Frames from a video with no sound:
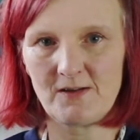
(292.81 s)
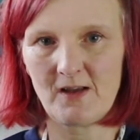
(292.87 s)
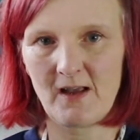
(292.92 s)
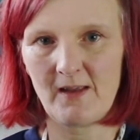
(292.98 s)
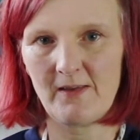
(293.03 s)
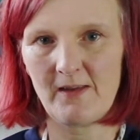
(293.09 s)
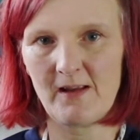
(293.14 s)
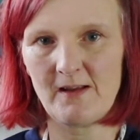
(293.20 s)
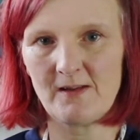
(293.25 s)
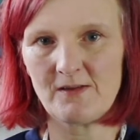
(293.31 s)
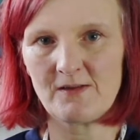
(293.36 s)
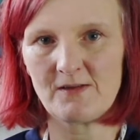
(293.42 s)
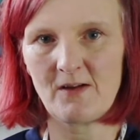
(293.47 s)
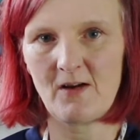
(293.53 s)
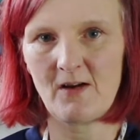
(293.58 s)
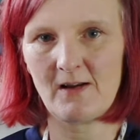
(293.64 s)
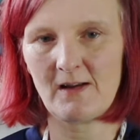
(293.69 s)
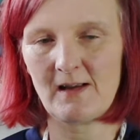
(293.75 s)
and the
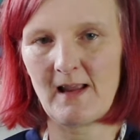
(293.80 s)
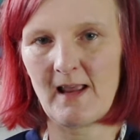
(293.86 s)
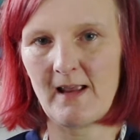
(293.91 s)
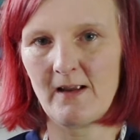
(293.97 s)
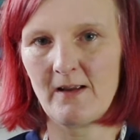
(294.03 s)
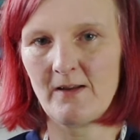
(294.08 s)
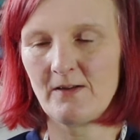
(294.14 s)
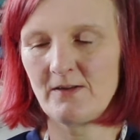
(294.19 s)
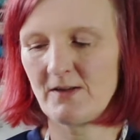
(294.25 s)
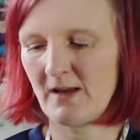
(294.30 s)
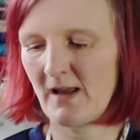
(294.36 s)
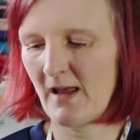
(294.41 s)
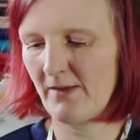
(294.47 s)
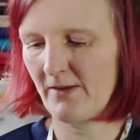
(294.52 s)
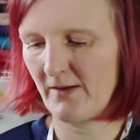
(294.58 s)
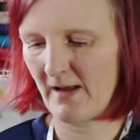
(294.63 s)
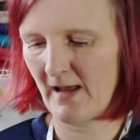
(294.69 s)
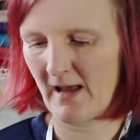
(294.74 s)
inside leg
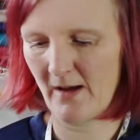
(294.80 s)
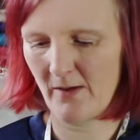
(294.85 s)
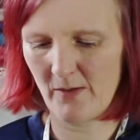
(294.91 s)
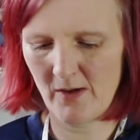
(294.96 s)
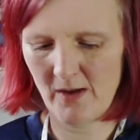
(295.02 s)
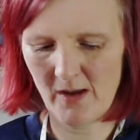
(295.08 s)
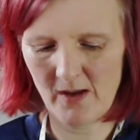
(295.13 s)
together now.